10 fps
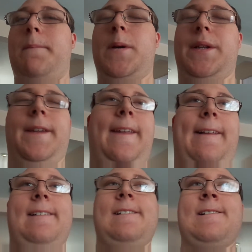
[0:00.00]
But
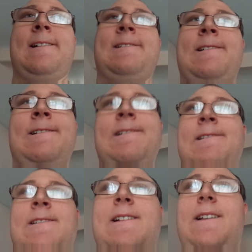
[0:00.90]
yeah,
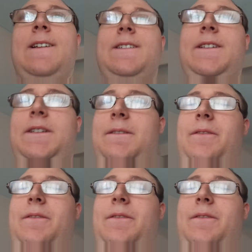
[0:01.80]
so if